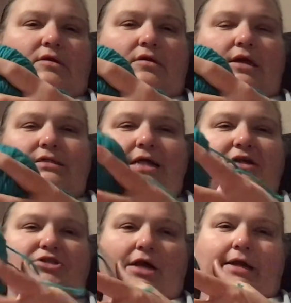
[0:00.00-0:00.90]
it's not
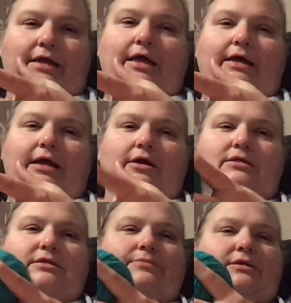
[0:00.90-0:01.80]
shiny like Karen
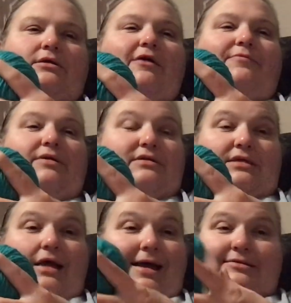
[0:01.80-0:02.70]
Simply Soft, but it's
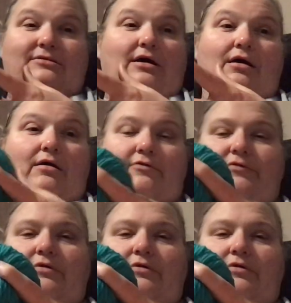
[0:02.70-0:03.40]
as soft.